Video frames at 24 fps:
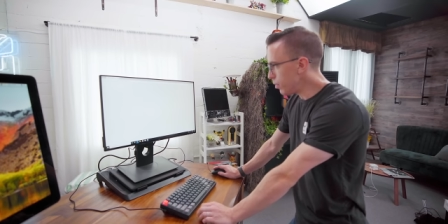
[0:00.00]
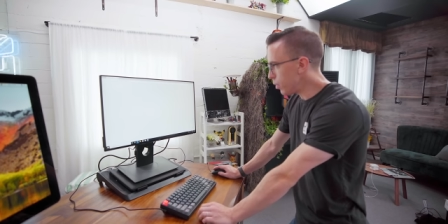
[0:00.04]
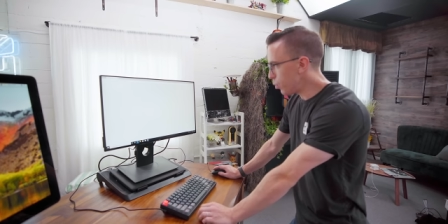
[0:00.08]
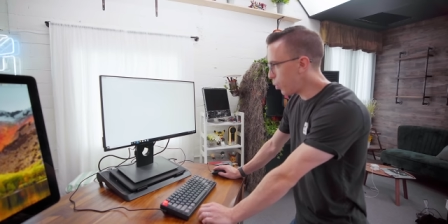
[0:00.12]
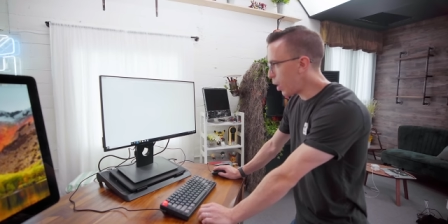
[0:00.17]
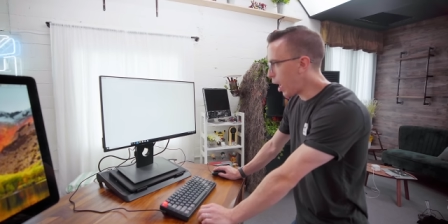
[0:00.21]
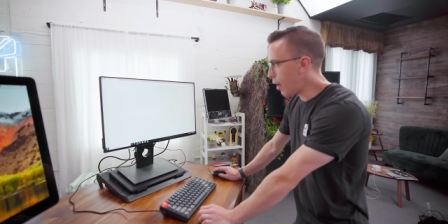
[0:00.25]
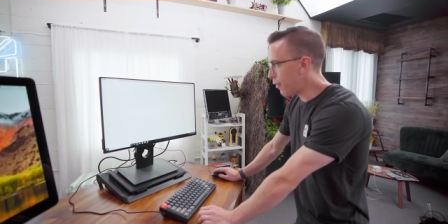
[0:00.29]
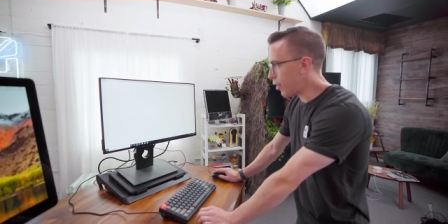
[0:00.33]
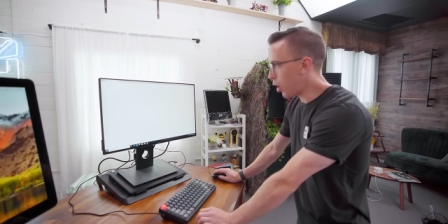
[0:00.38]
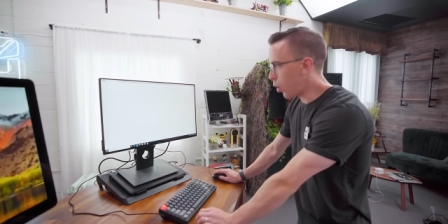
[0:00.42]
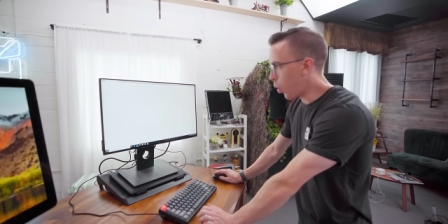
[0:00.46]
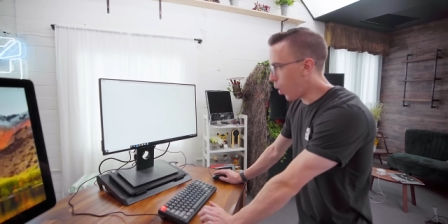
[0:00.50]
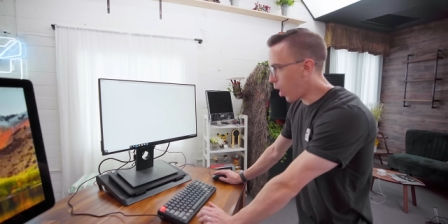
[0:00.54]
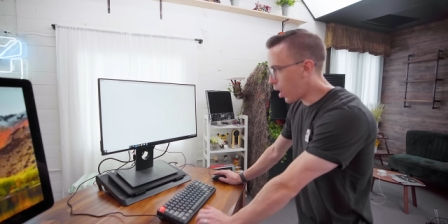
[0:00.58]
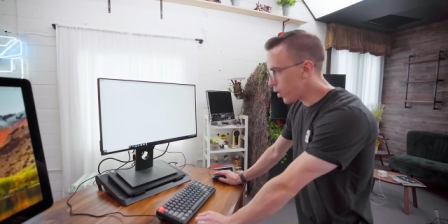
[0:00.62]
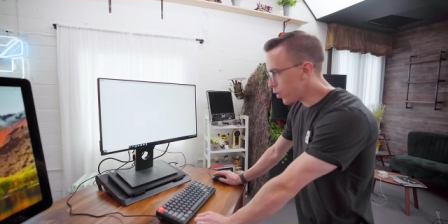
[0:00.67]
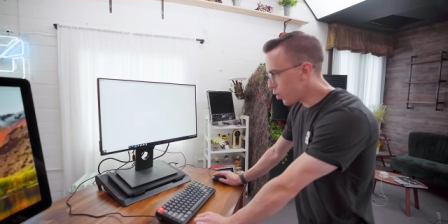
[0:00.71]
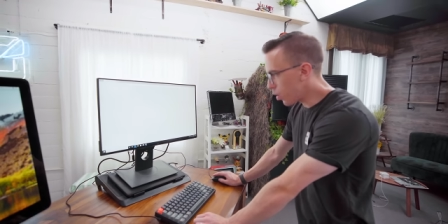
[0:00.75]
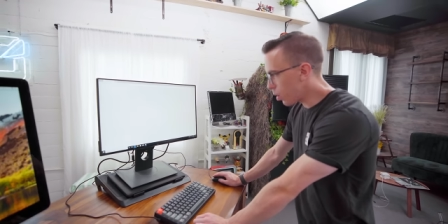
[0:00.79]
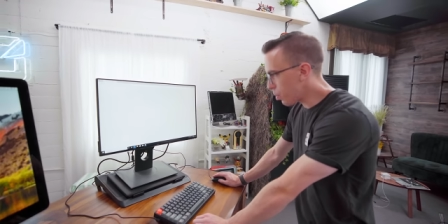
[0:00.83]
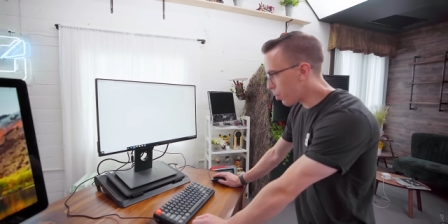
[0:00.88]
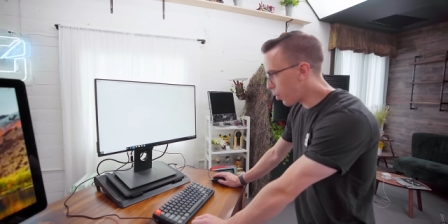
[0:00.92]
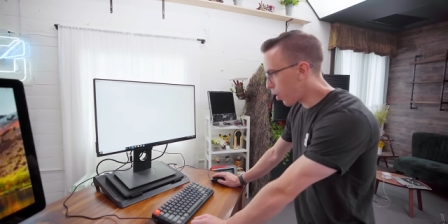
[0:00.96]
We have a
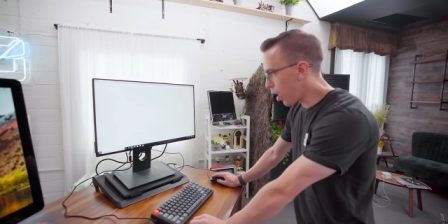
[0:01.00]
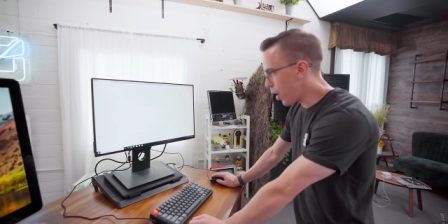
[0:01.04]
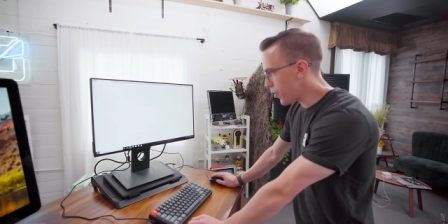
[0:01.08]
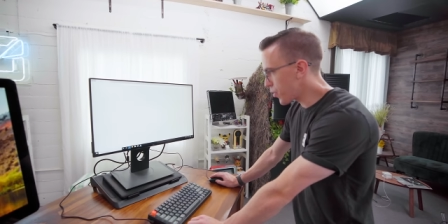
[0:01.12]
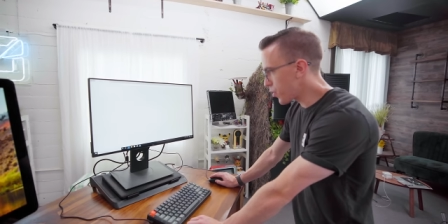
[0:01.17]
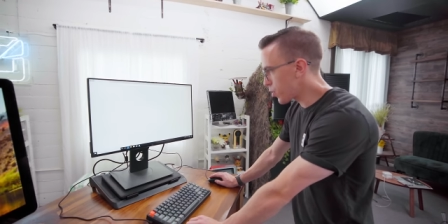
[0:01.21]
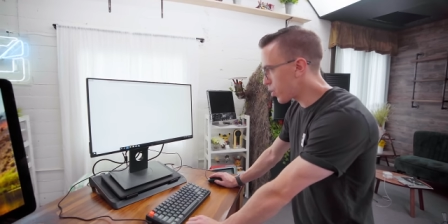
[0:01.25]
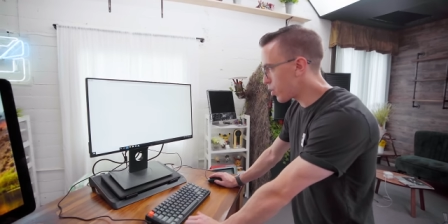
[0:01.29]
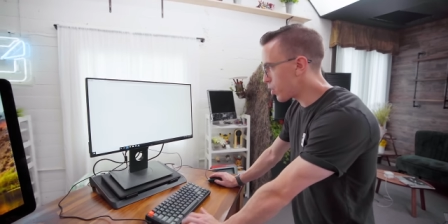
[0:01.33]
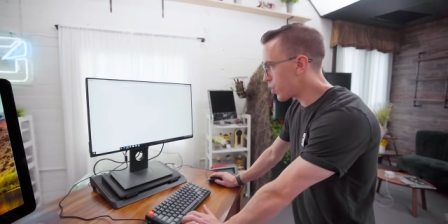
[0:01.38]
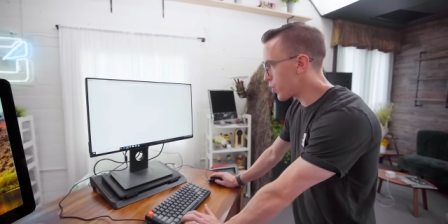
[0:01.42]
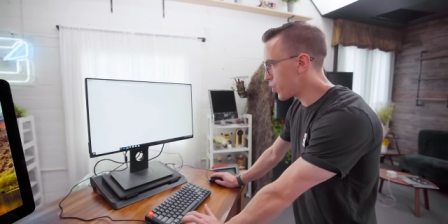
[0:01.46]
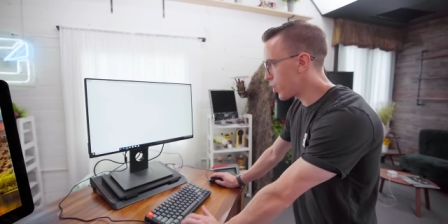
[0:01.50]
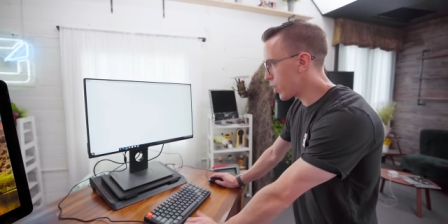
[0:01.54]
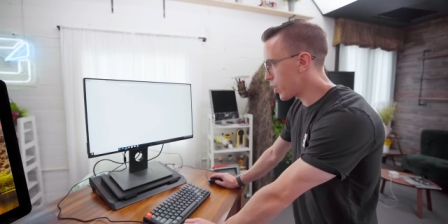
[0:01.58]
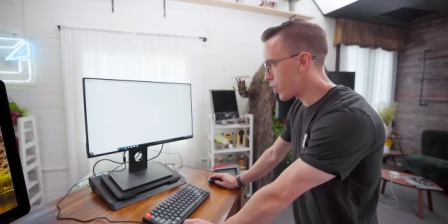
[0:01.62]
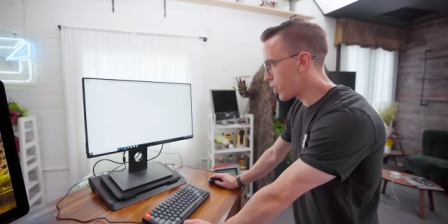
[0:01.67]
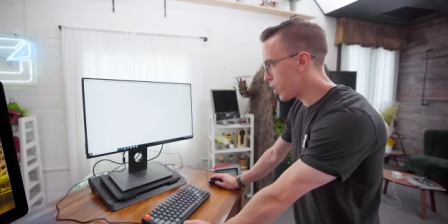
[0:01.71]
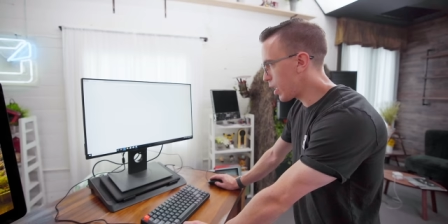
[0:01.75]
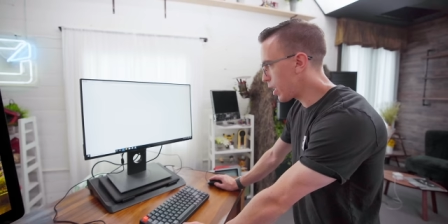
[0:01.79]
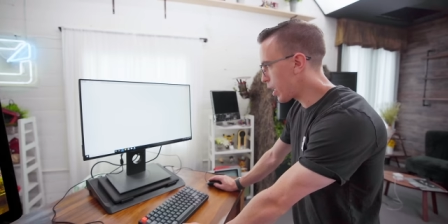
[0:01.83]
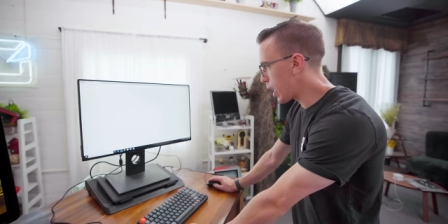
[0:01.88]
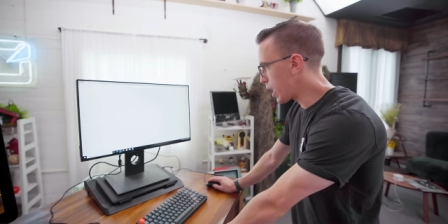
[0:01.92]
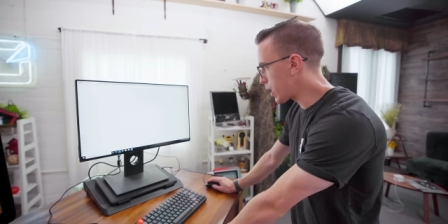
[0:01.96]
quad-core processor,
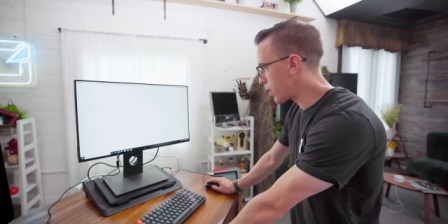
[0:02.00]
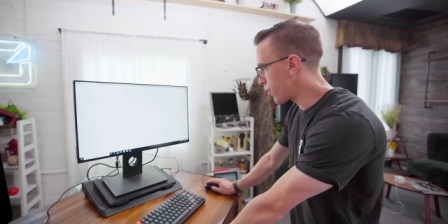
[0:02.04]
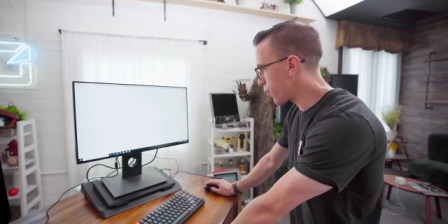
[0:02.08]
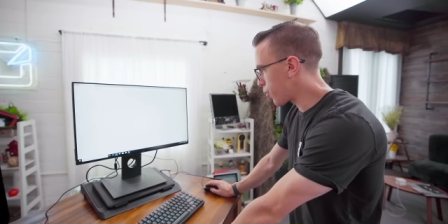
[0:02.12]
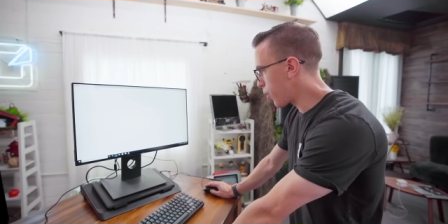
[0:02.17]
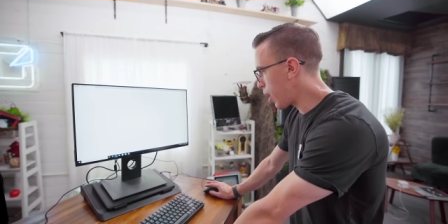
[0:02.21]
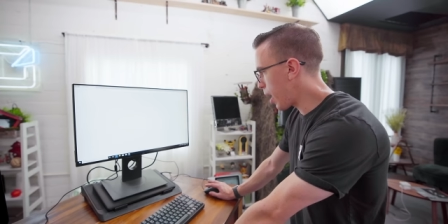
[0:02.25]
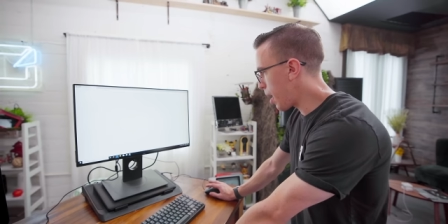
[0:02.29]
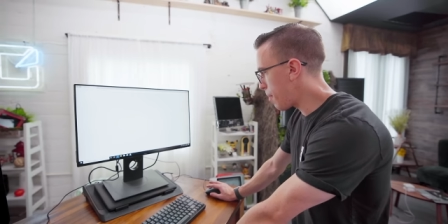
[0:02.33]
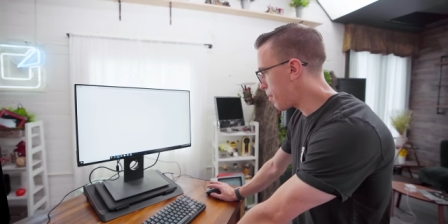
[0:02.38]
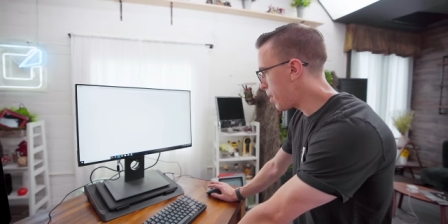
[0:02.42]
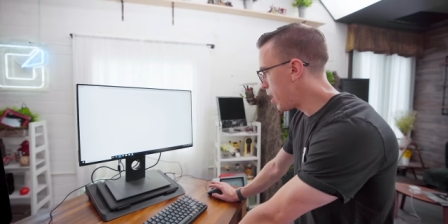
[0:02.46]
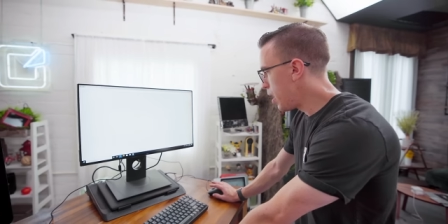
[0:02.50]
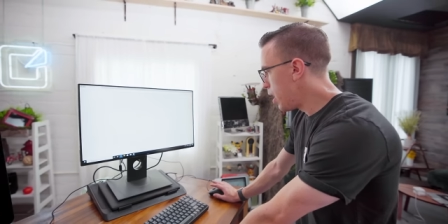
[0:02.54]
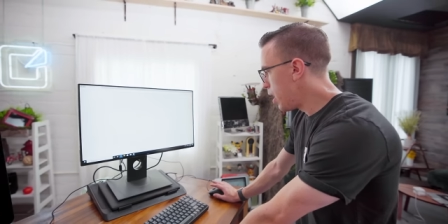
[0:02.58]
16 gigs of RAM,